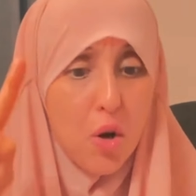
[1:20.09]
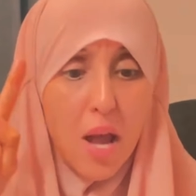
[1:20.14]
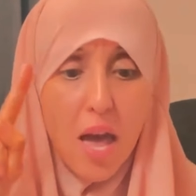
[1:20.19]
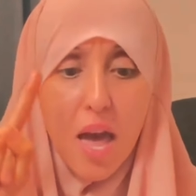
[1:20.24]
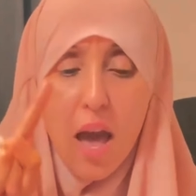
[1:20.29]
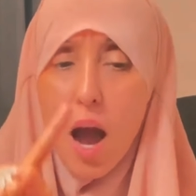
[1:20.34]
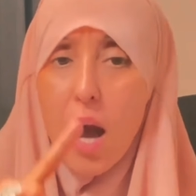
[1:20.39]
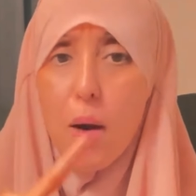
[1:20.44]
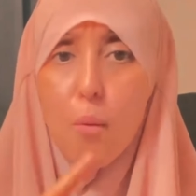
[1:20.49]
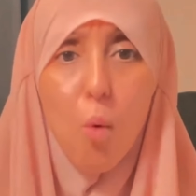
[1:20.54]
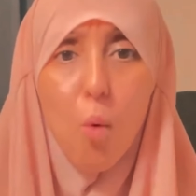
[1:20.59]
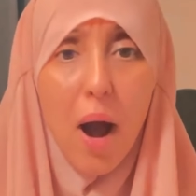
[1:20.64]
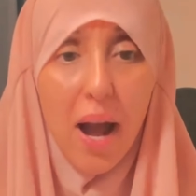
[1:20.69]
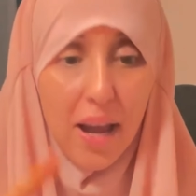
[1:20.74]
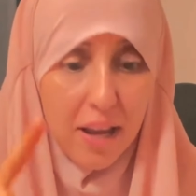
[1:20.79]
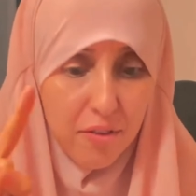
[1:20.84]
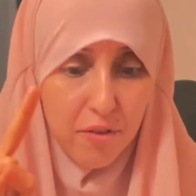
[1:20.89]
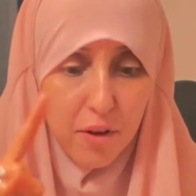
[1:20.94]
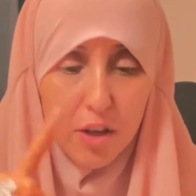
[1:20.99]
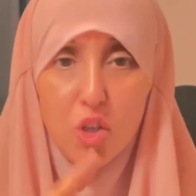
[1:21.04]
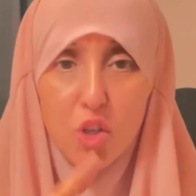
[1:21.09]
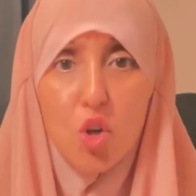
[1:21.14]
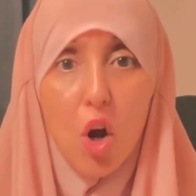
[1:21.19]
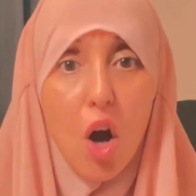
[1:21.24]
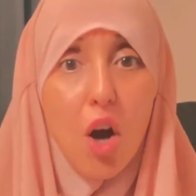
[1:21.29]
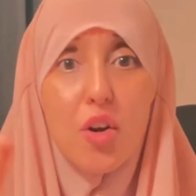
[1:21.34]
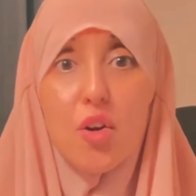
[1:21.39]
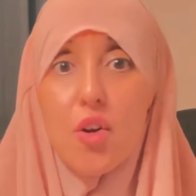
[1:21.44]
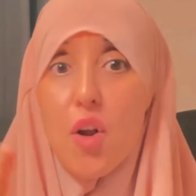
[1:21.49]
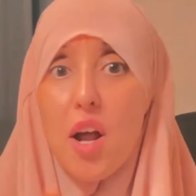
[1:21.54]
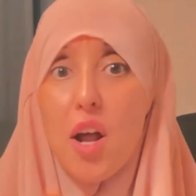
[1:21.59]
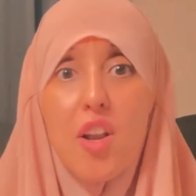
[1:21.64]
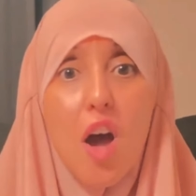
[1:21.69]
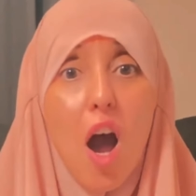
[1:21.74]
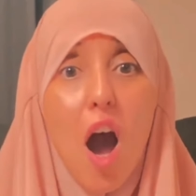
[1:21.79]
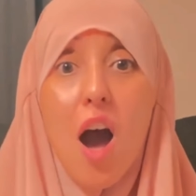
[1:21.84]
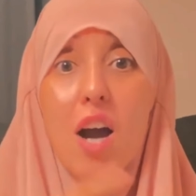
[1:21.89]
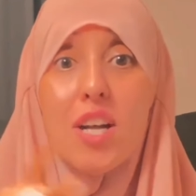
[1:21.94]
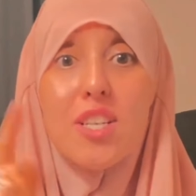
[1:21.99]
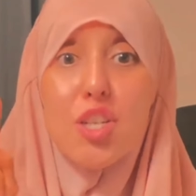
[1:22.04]
a wife, a daughter, an
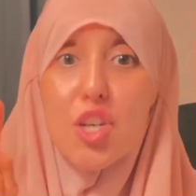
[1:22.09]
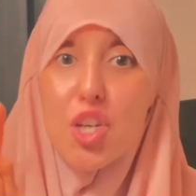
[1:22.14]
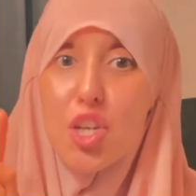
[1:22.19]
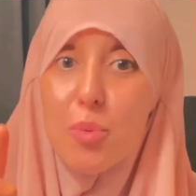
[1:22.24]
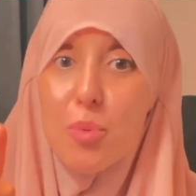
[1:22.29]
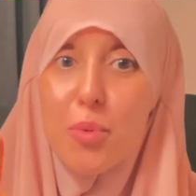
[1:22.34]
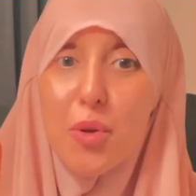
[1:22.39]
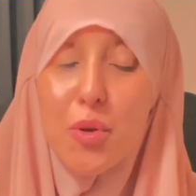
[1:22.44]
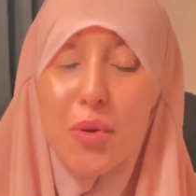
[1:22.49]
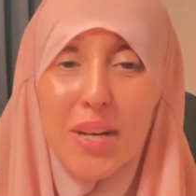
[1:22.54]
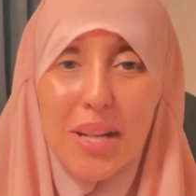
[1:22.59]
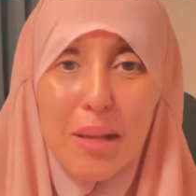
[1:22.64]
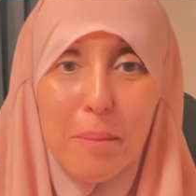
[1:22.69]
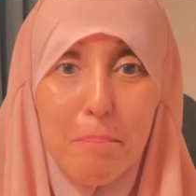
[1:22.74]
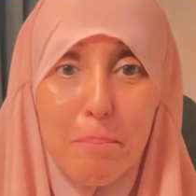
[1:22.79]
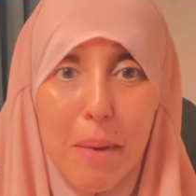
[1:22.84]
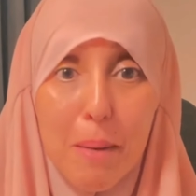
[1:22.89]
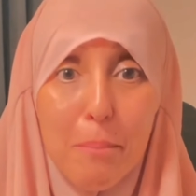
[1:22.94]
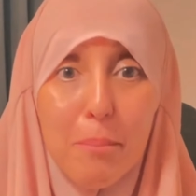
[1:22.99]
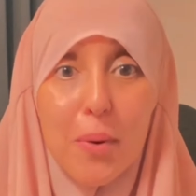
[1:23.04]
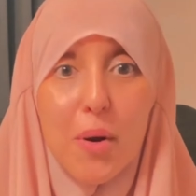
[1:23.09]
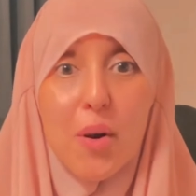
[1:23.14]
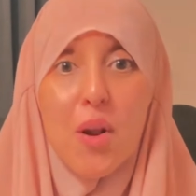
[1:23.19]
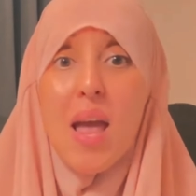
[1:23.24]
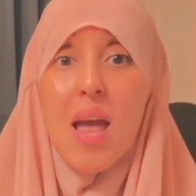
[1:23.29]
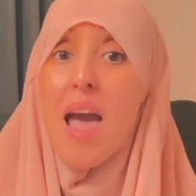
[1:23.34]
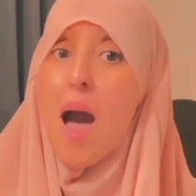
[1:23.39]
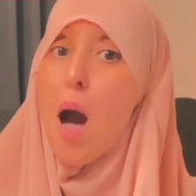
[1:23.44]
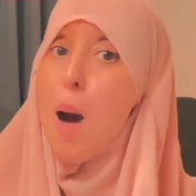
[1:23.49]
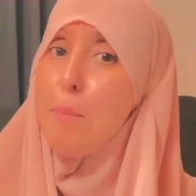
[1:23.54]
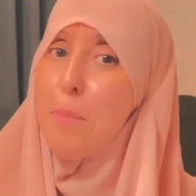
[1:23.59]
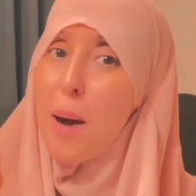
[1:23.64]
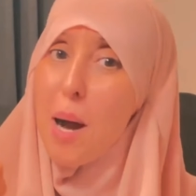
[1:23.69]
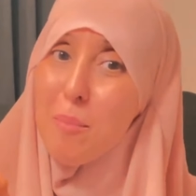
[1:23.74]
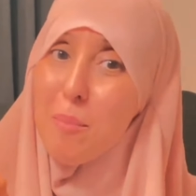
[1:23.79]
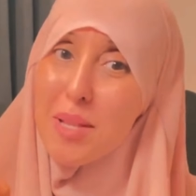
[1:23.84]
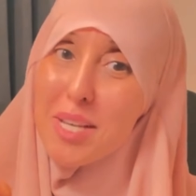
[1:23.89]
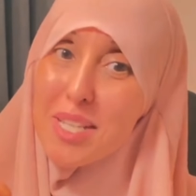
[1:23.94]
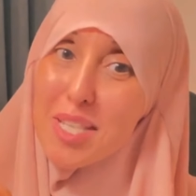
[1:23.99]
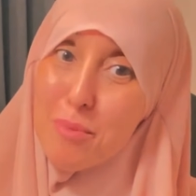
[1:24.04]
aunt, a community member, a public
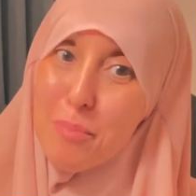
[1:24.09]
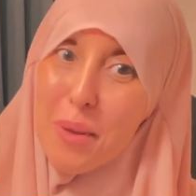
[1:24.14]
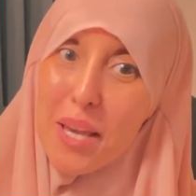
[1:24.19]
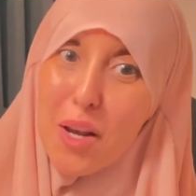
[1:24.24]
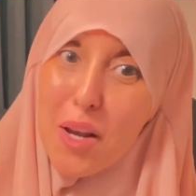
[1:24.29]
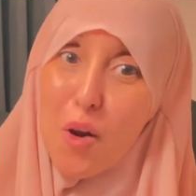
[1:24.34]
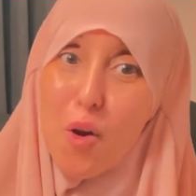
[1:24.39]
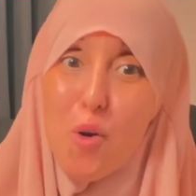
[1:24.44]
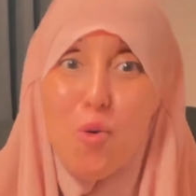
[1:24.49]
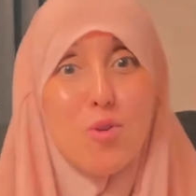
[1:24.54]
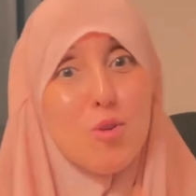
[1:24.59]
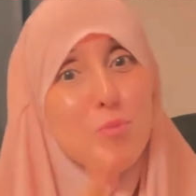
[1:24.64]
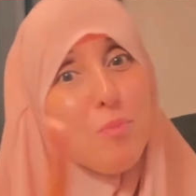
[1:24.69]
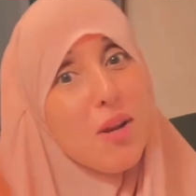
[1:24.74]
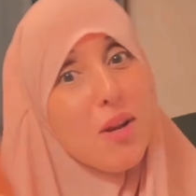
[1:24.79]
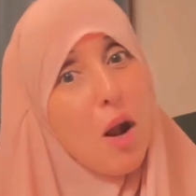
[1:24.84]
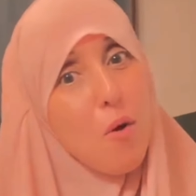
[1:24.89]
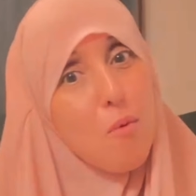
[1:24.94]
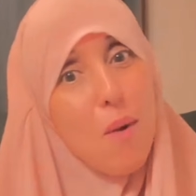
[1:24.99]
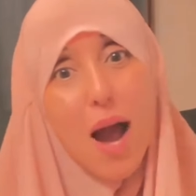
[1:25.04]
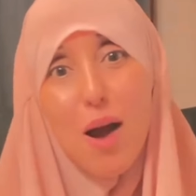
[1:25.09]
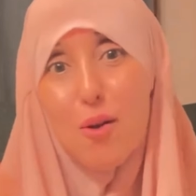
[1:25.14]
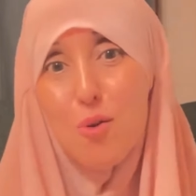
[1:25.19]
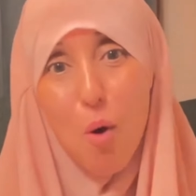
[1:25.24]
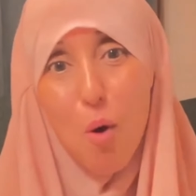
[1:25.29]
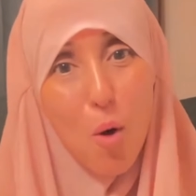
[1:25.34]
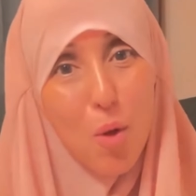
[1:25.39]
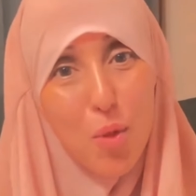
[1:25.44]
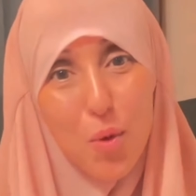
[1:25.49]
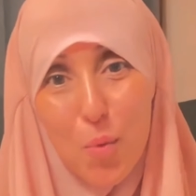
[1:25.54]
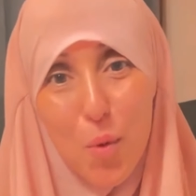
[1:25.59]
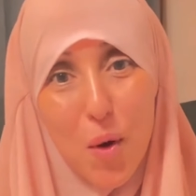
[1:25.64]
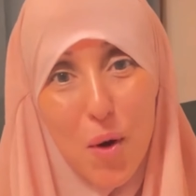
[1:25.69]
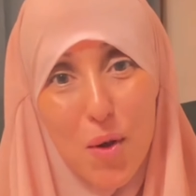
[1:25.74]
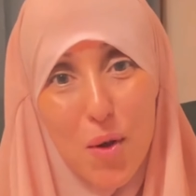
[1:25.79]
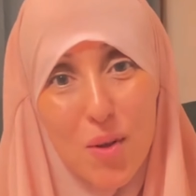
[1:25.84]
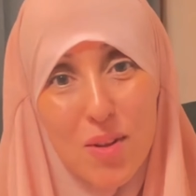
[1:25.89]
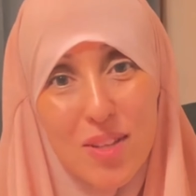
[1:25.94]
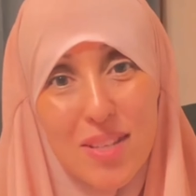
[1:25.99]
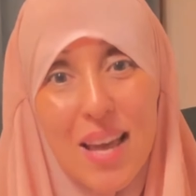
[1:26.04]
speaker who's been around all the world.